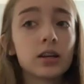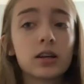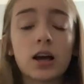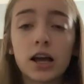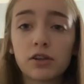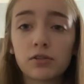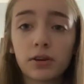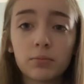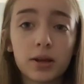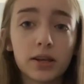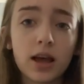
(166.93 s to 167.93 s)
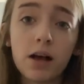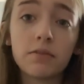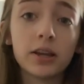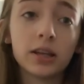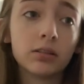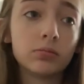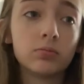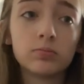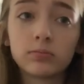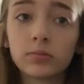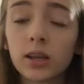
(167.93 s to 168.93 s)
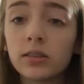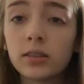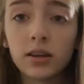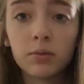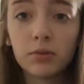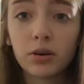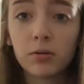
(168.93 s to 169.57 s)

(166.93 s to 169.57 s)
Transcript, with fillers: I just recommend having the number one